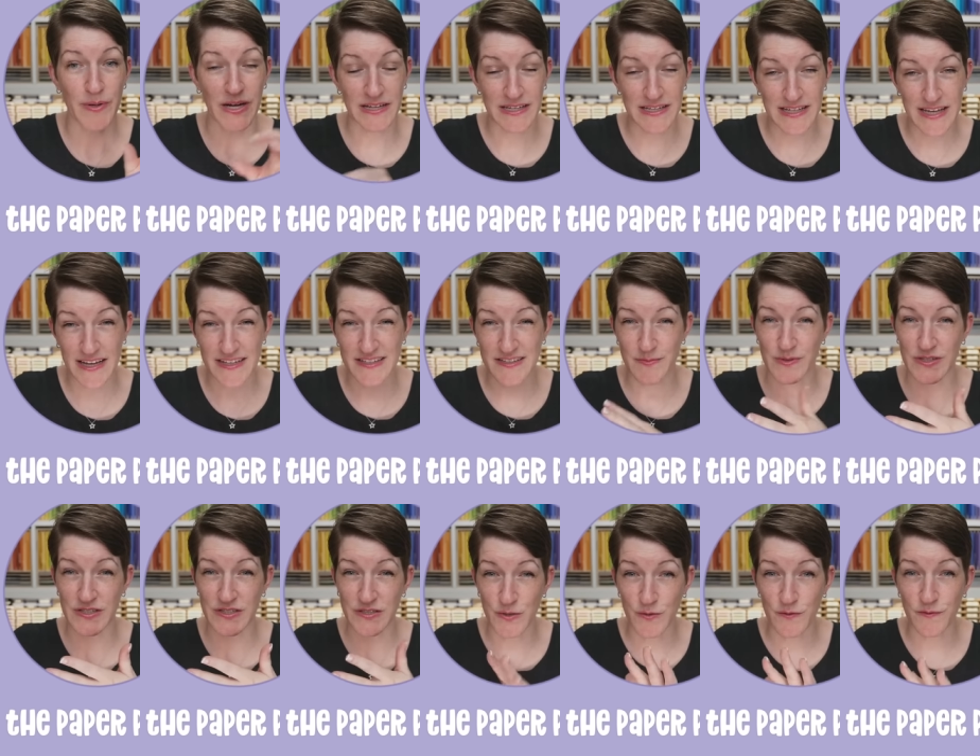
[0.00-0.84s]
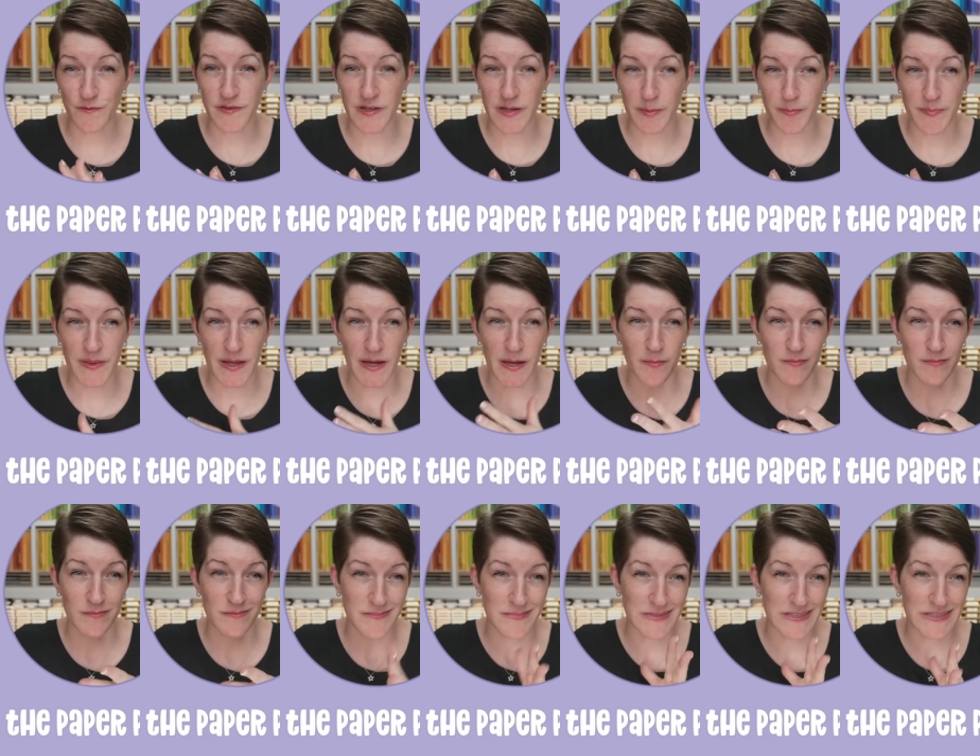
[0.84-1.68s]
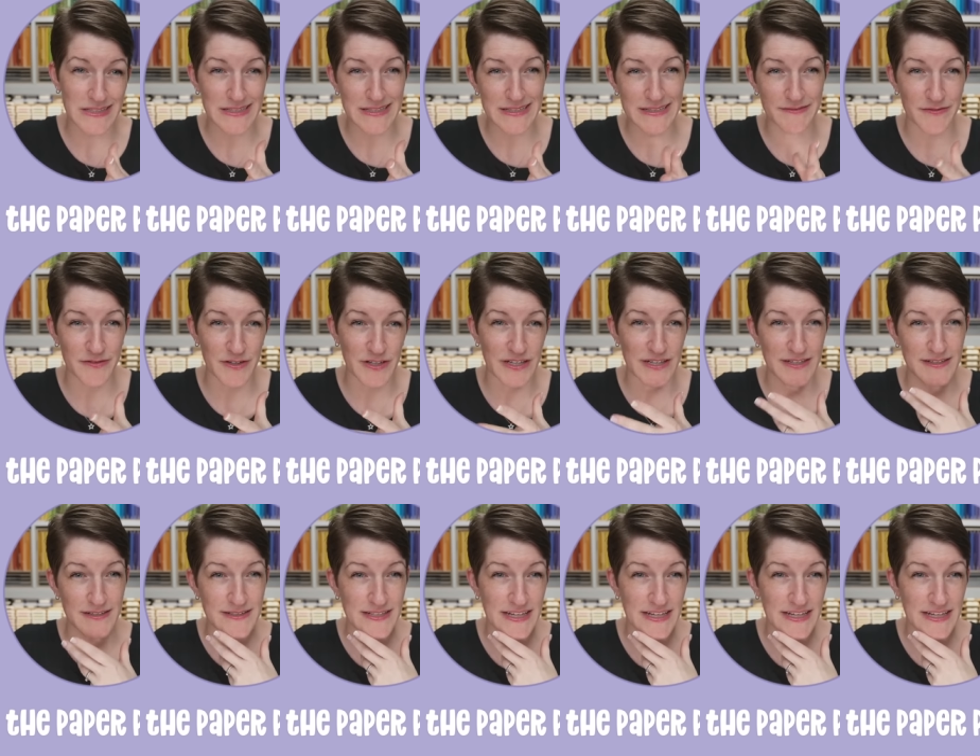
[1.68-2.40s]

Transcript: But yes, we do flip them every